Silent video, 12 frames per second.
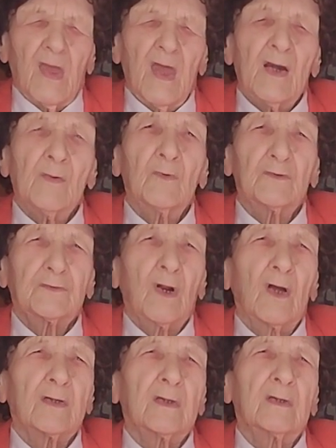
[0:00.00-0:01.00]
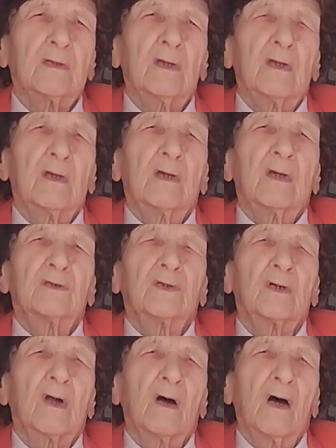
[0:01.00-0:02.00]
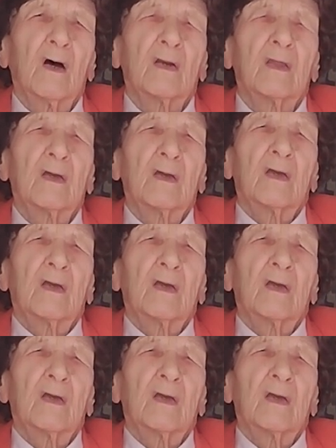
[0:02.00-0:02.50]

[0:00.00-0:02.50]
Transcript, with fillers: Adam was talking to God.